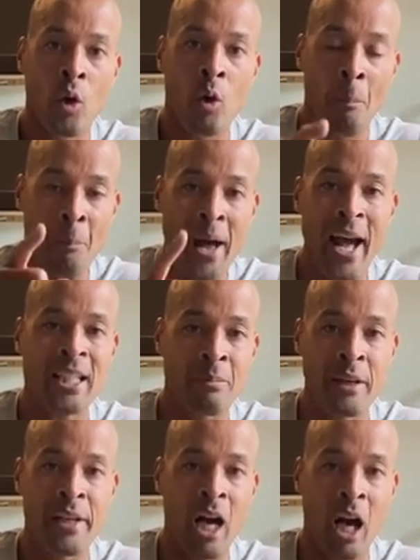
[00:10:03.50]
backed
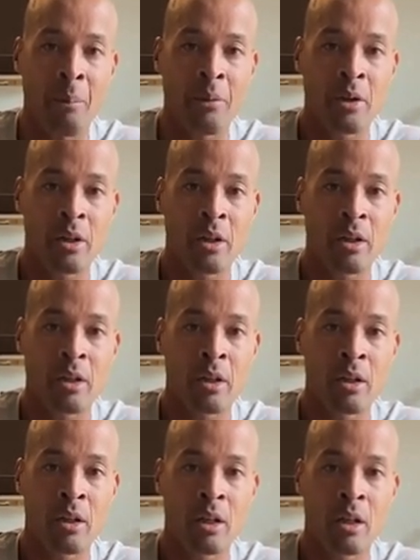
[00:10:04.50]
me up.
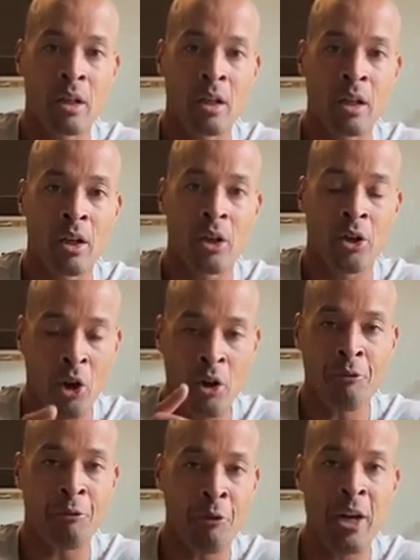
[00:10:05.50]

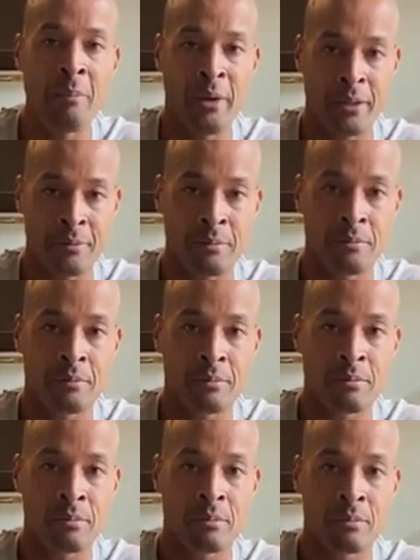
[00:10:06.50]
Kurt Freeman
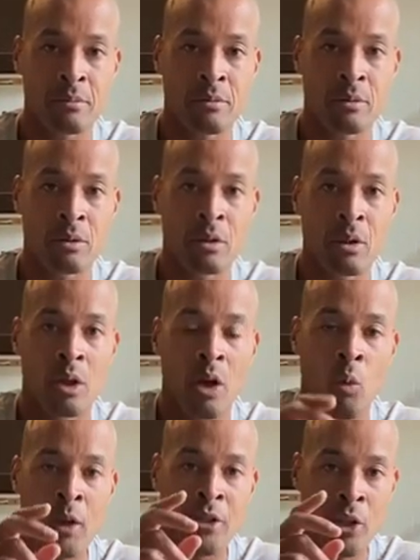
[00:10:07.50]

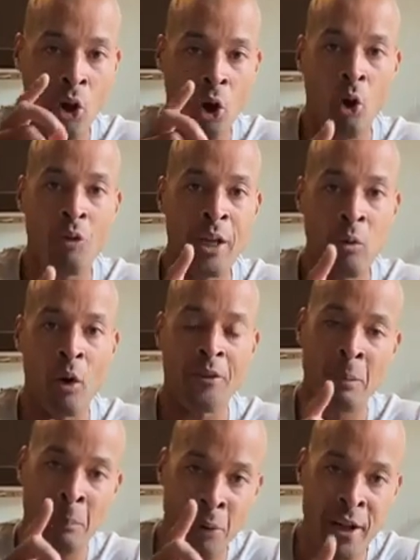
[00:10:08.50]
was the only one.
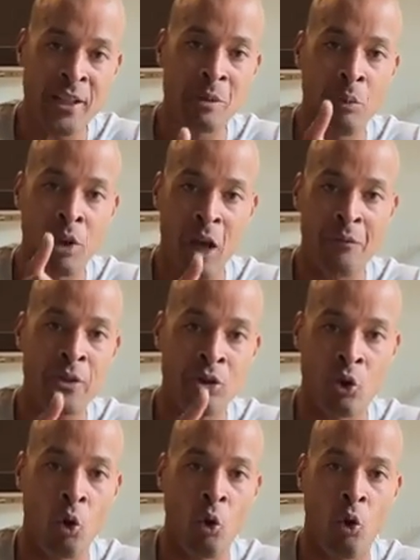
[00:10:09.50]
The principal of the
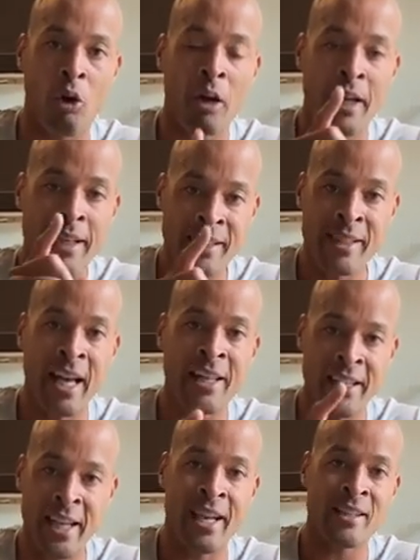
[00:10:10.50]
school said,
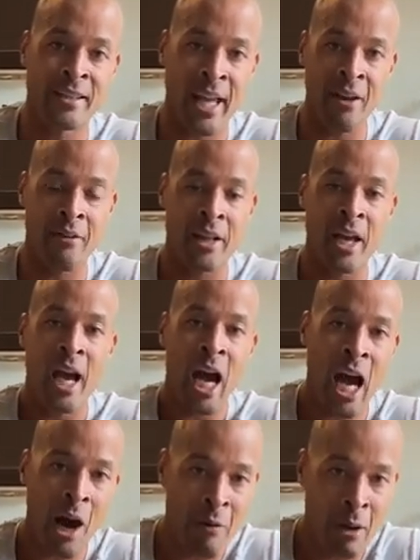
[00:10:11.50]
yes, David,
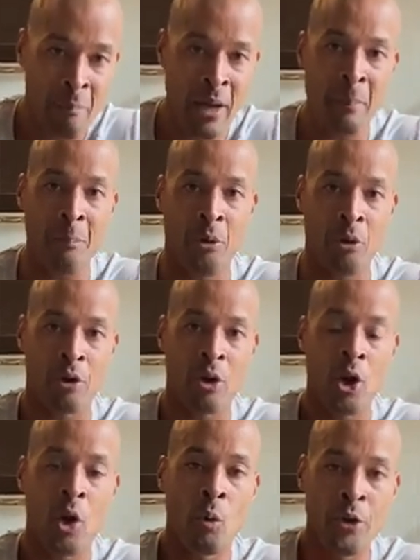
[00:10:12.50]
I remember
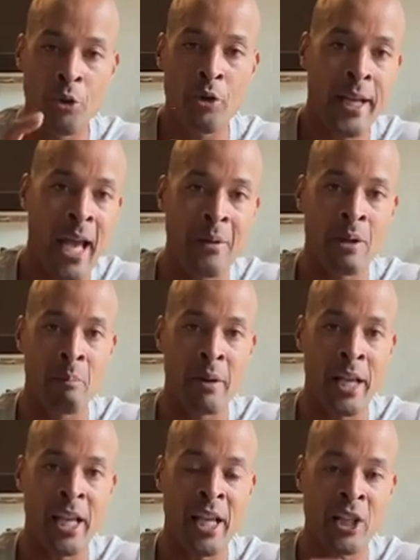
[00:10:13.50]
when you came to
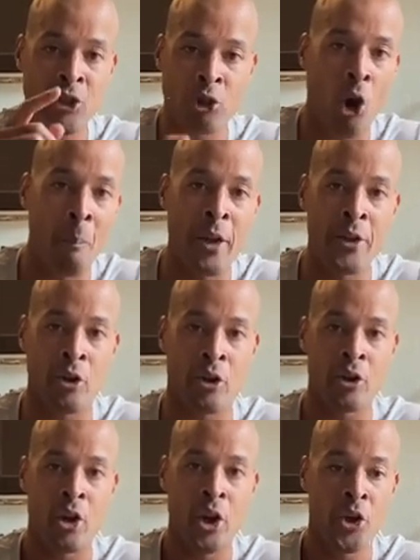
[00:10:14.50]
me and showed me
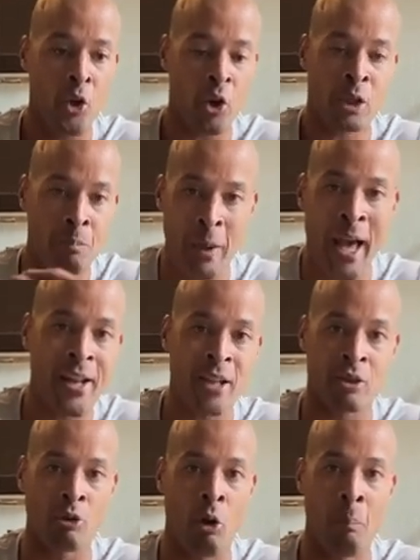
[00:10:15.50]
your
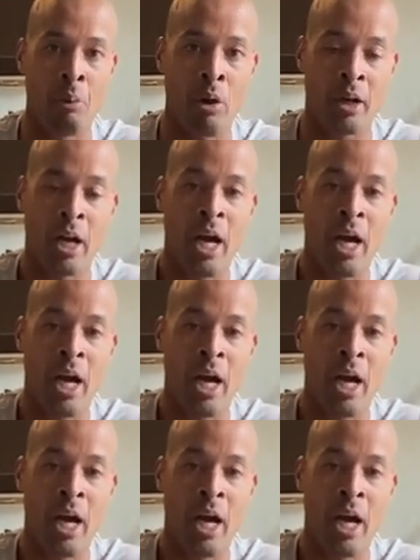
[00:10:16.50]
Spanish notebook.